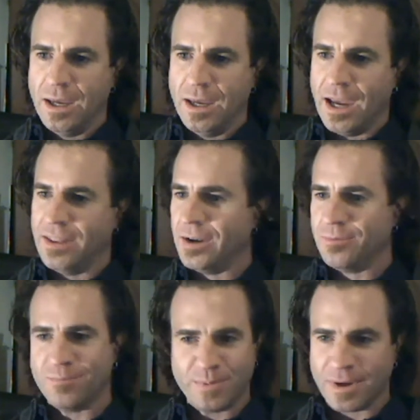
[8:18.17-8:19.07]

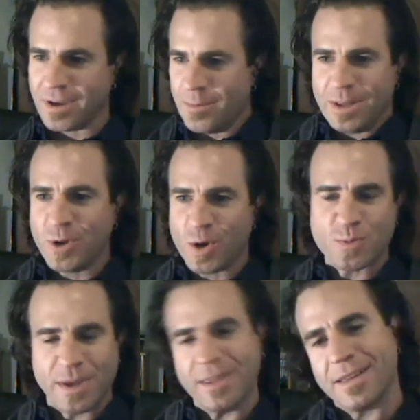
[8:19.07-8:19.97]
then, I mean, those
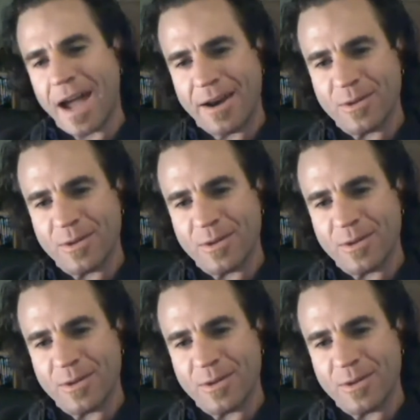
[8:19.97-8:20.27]
would be kind of